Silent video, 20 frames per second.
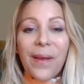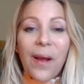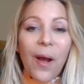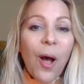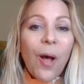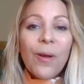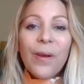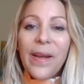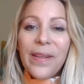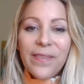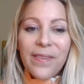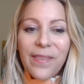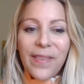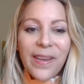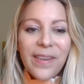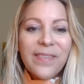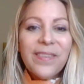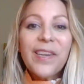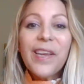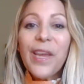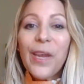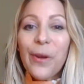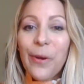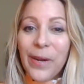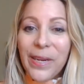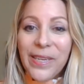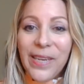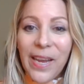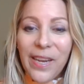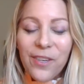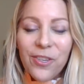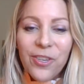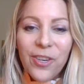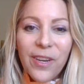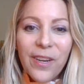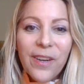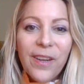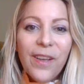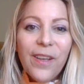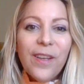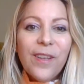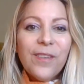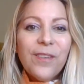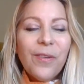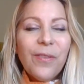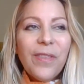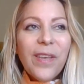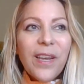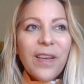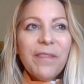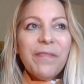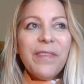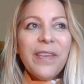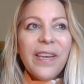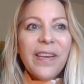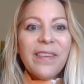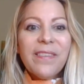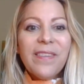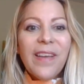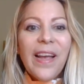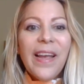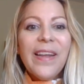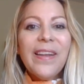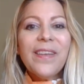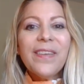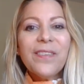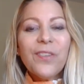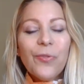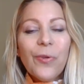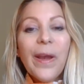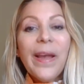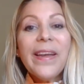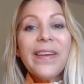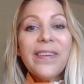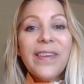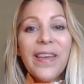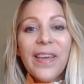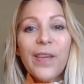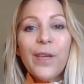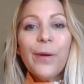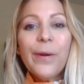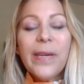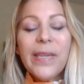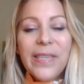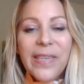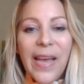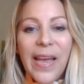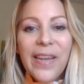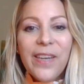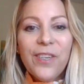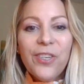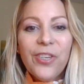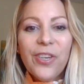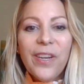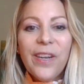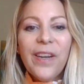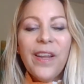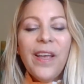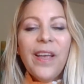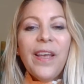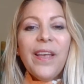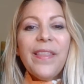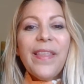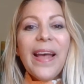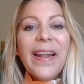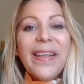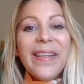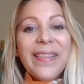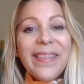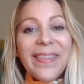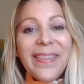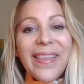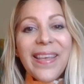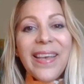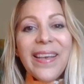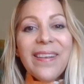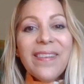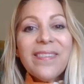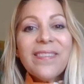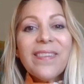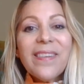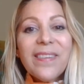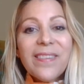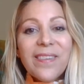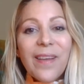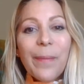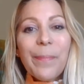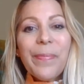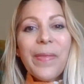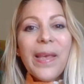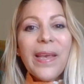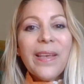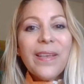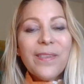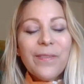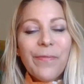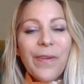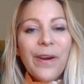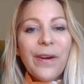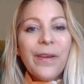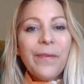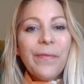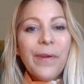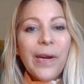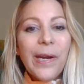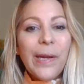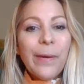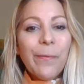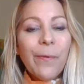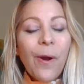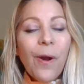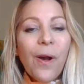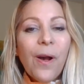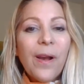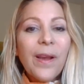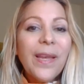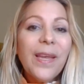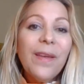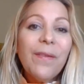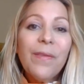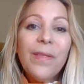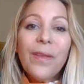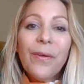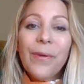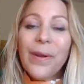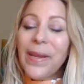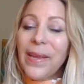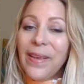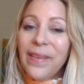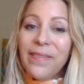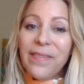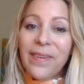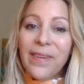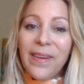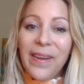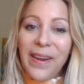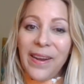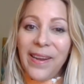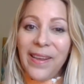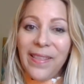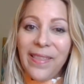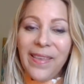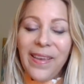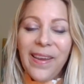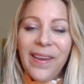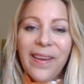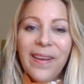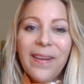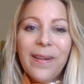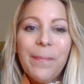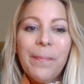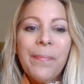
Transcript: all kinds of things to get your attention. So think of the anxiety as trying to get your attention, that it thinks something is very, very wrong, even though it isn't anything.